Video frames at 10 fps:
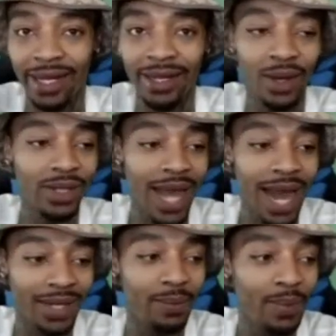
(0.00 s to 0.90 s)
like, you know, it's
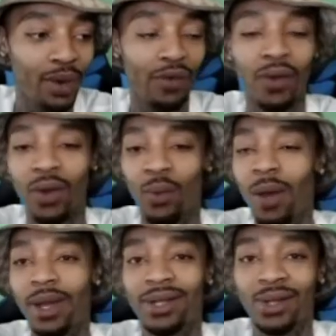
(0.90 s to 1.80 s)
actually beautiful
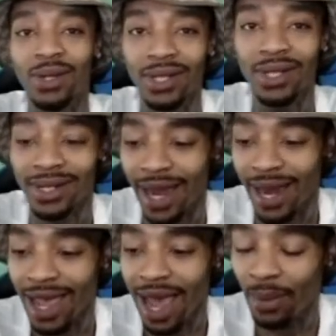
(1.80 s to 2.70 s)
woman. So it's just
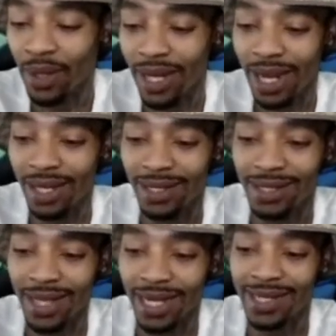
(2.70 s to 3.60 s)
like, I'm looking at it,
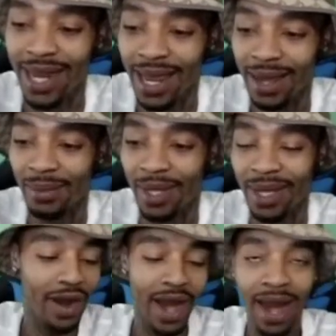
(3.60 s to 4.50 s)
it's like, damn,
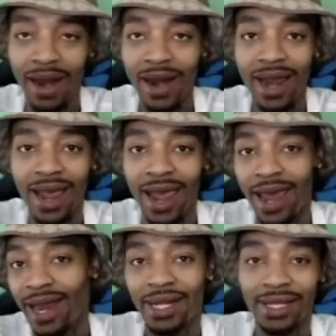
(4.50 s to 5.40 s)
you're hairy.
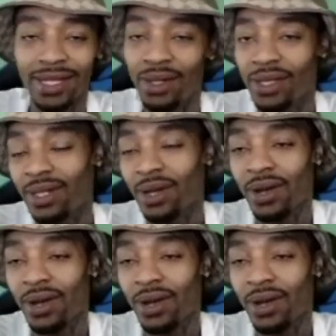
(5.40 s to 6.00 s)
And then I just use, you